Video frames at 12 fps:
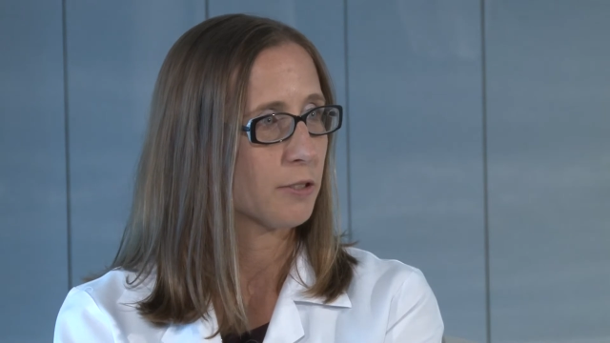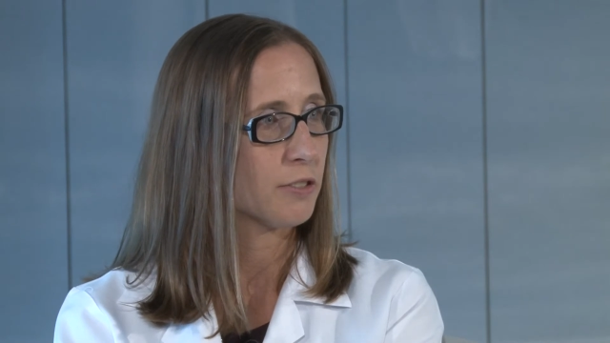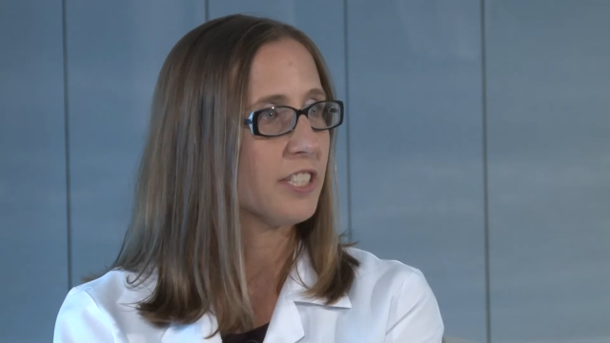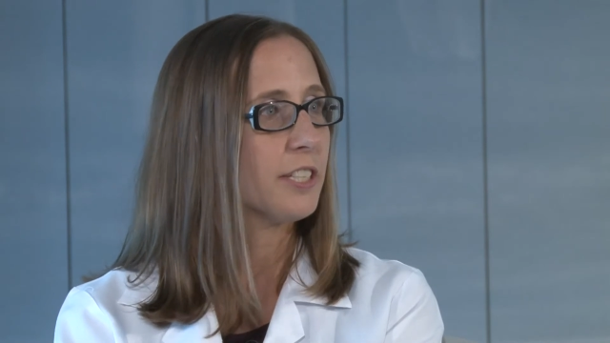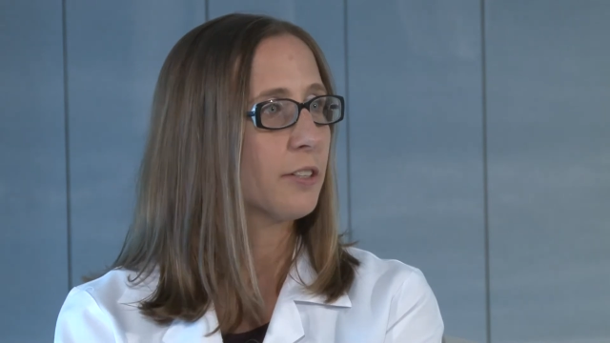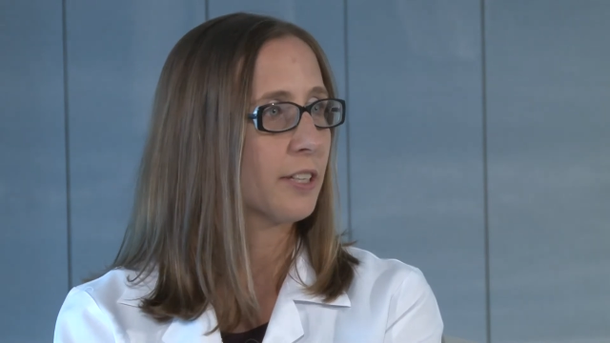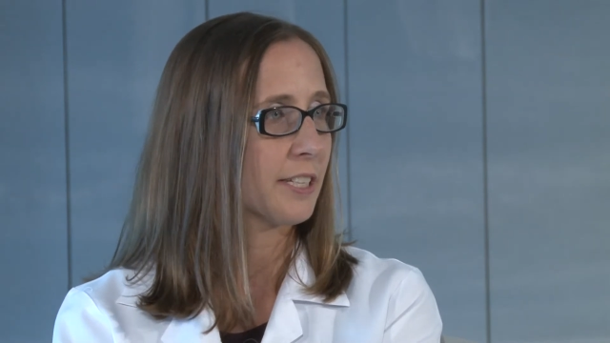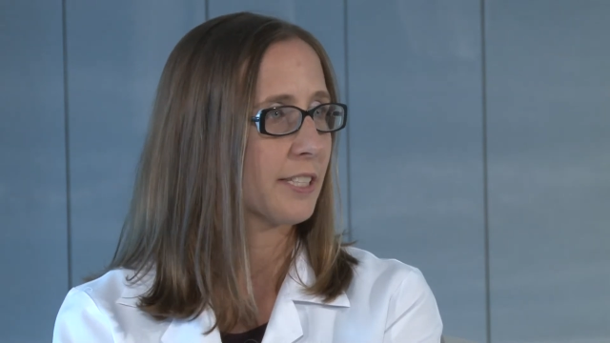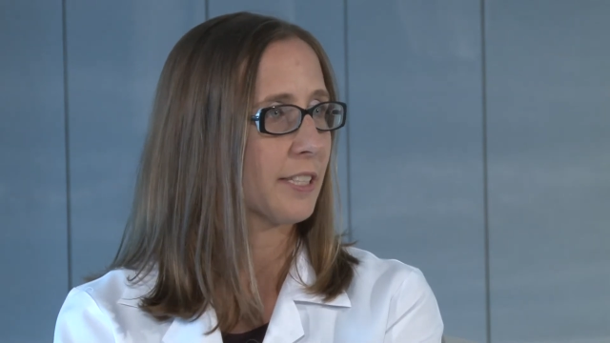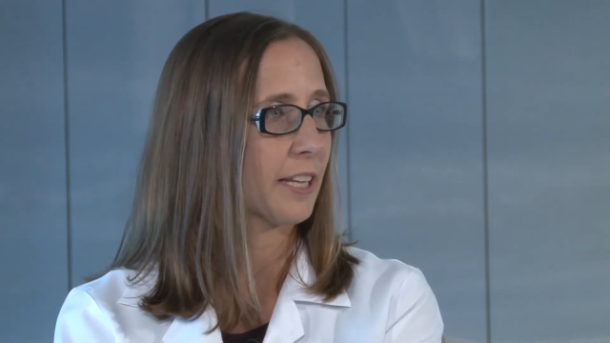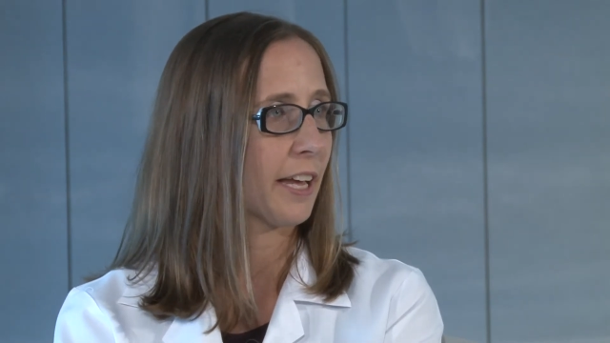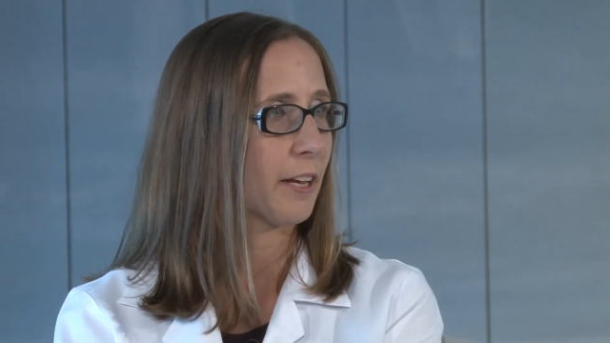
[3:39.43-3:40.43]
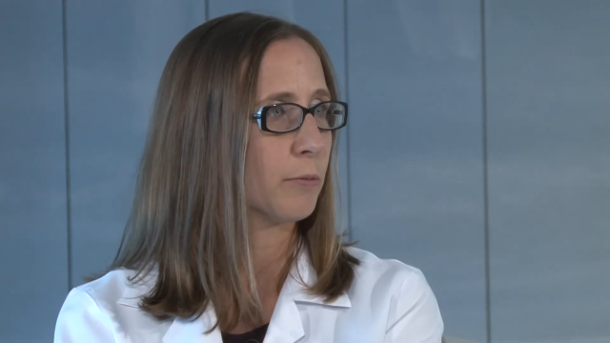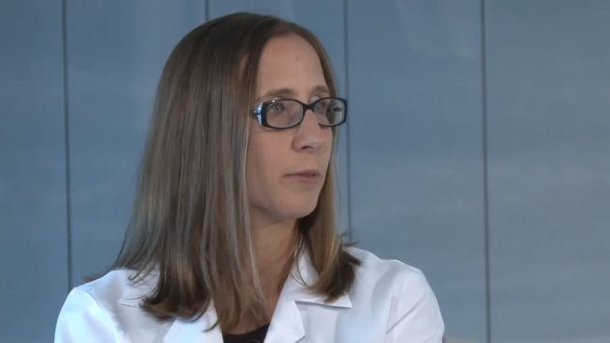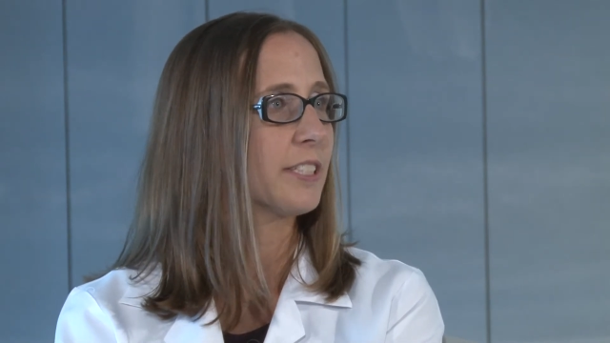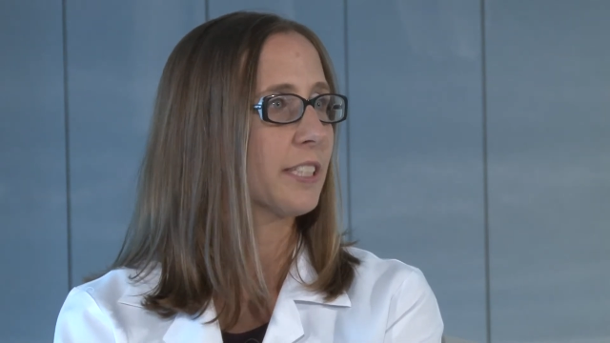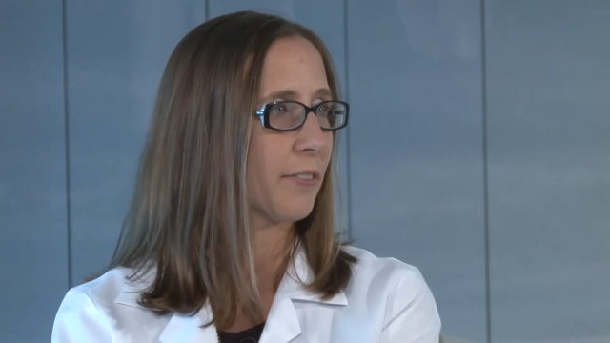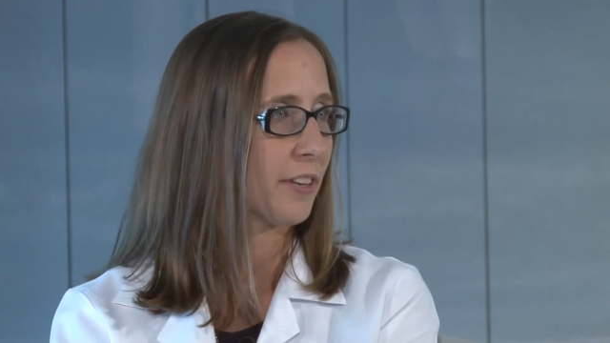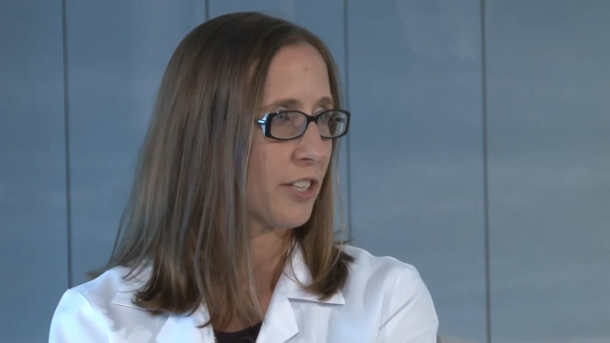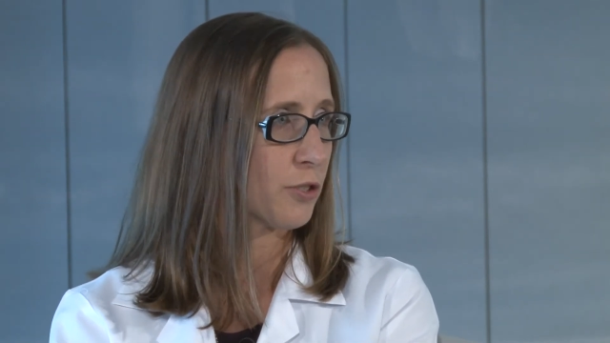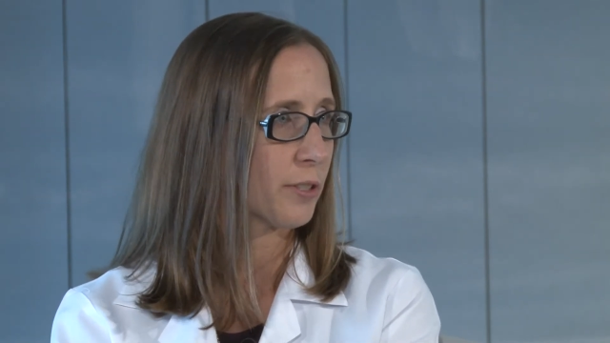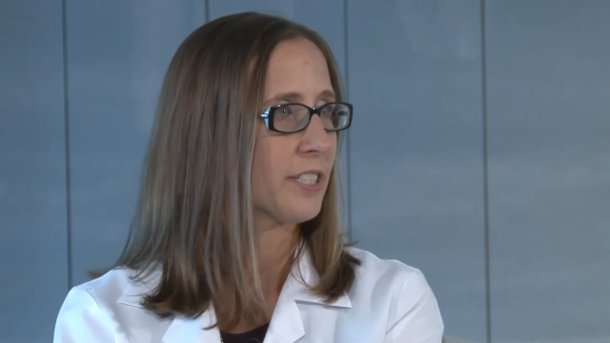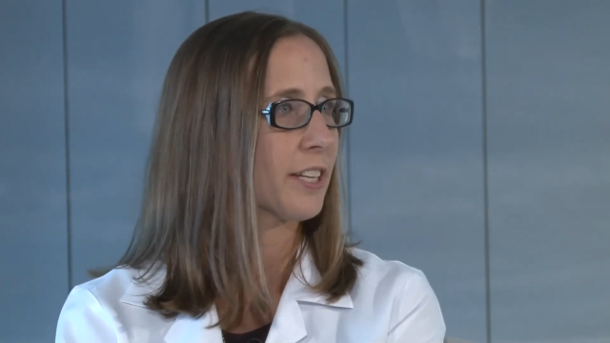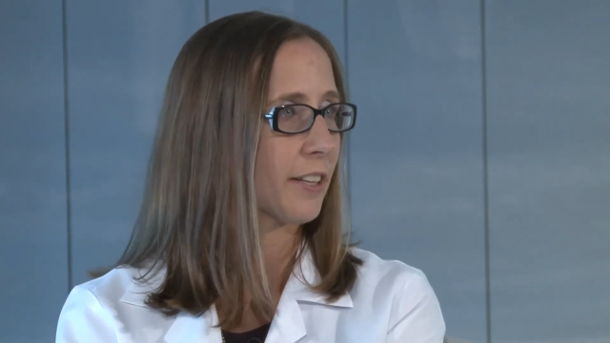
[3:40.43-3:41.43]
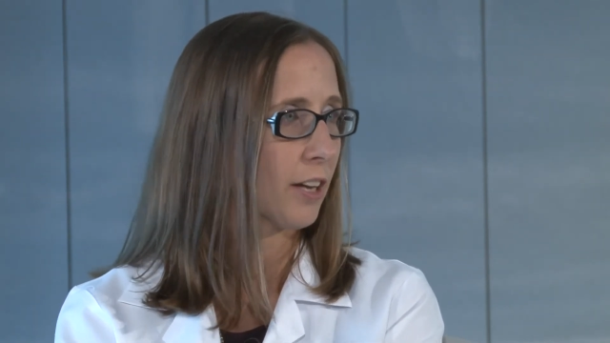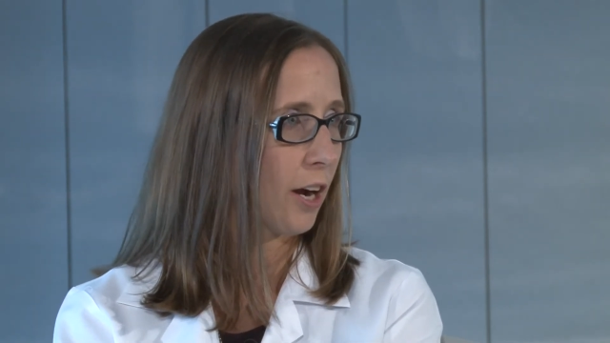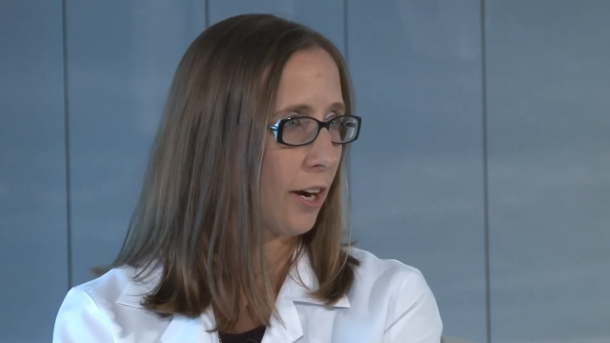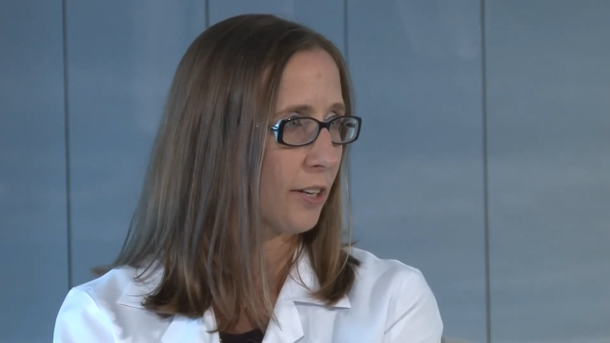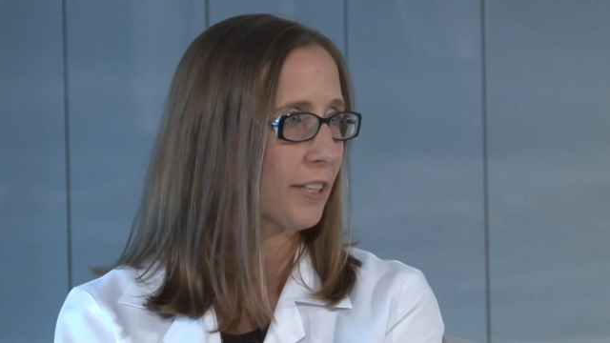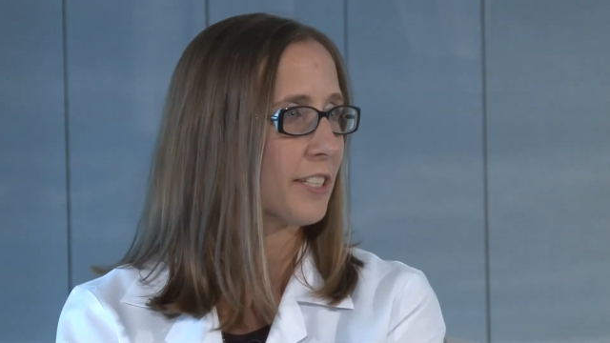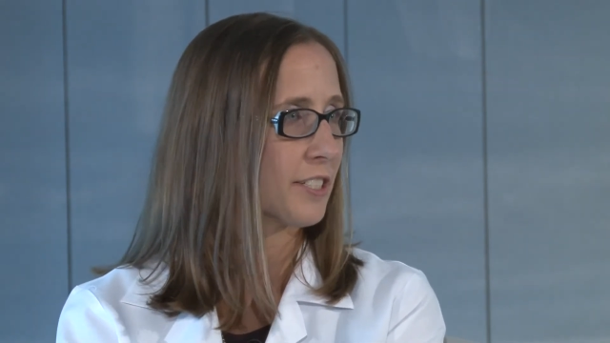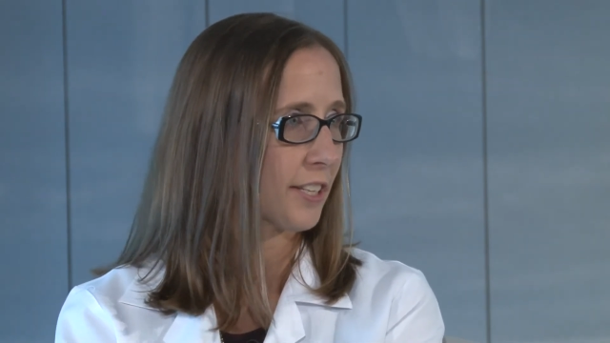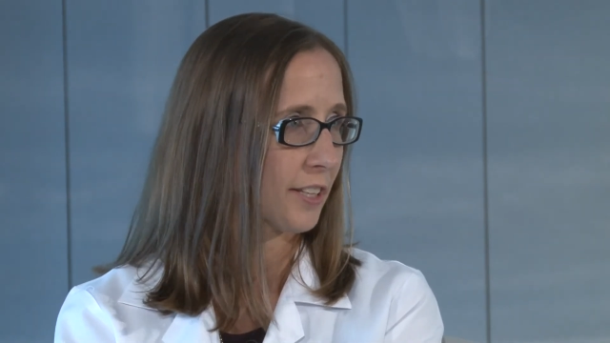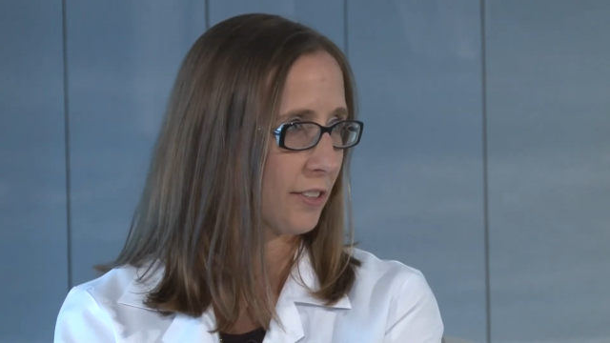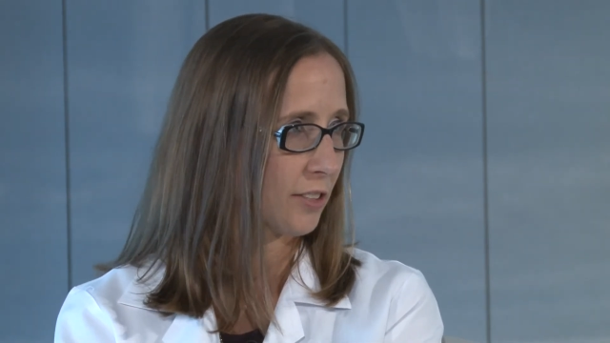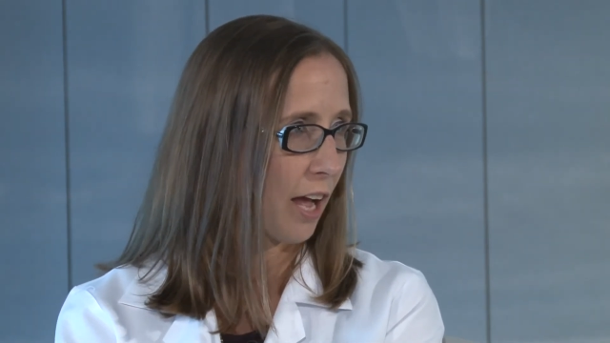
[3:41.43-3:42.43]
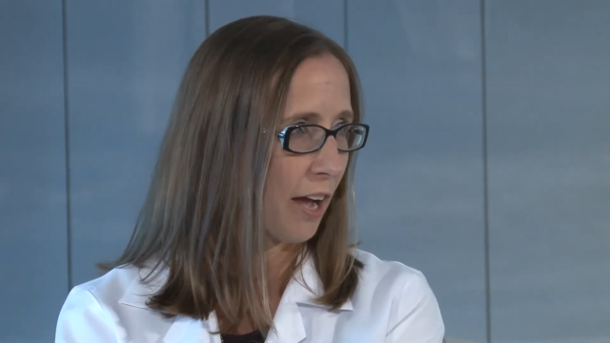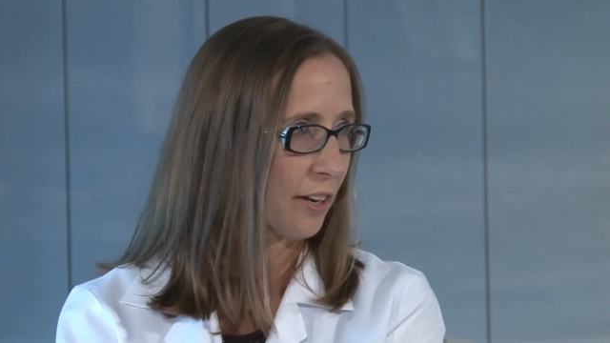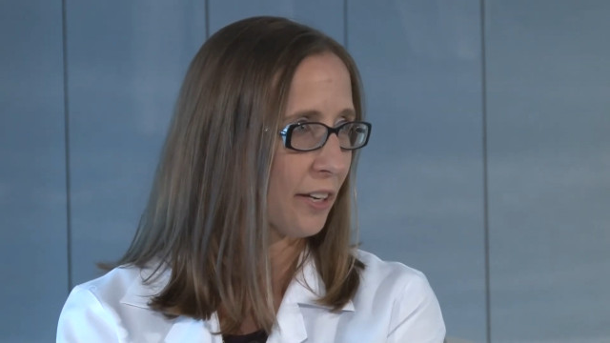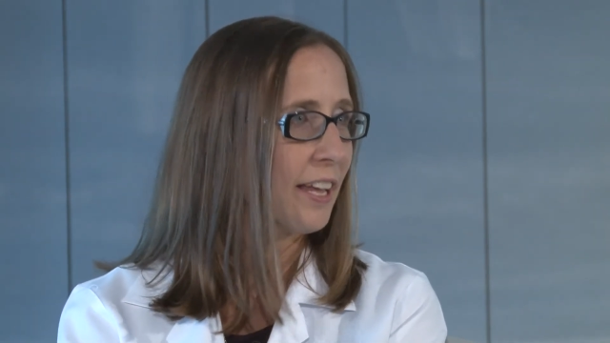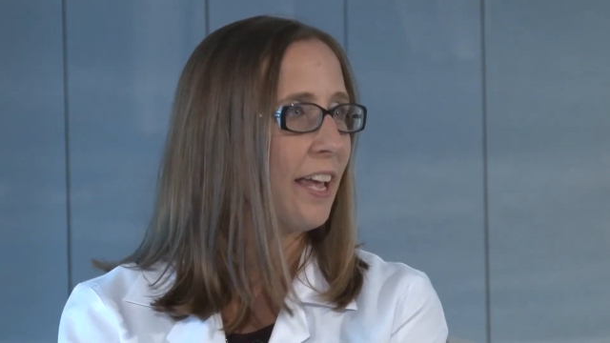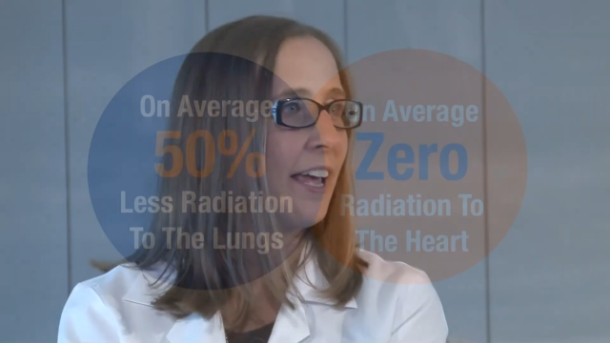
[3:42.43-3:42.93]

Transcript: to decrease the risk of injury to the heart and to the lung.